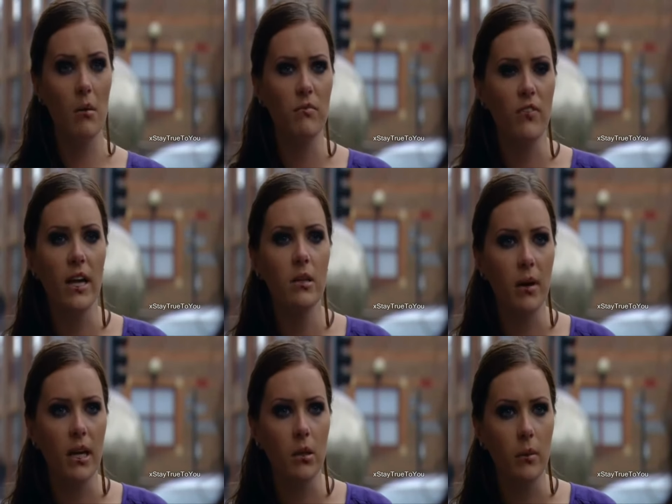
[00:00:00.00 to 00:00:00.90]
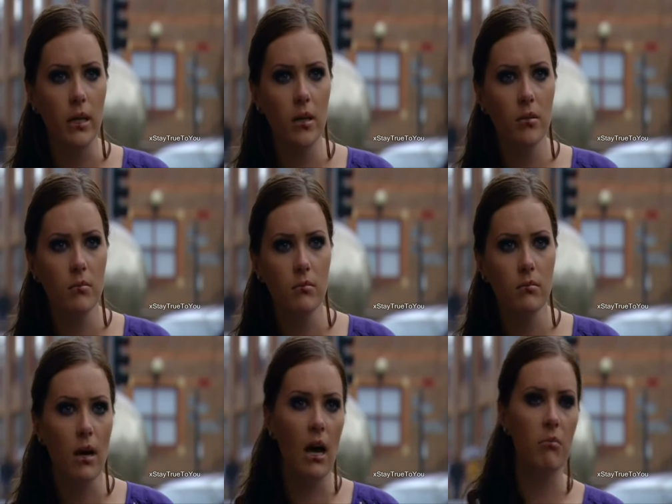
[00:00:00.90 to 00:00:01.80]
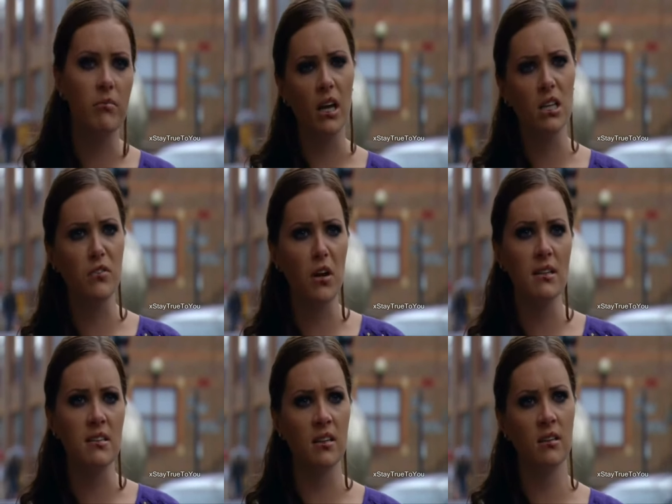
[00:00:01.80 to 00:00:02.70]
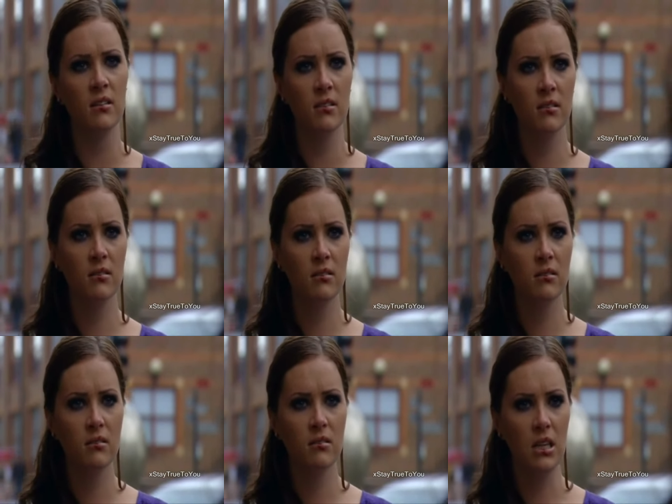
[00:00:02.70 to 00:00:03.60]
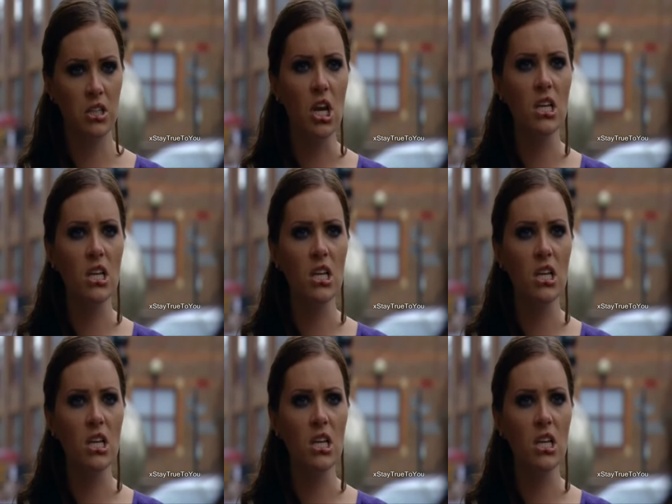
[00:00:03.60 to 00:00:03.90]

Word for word: I'm fine, by the way, Mom. Thanks for asking. And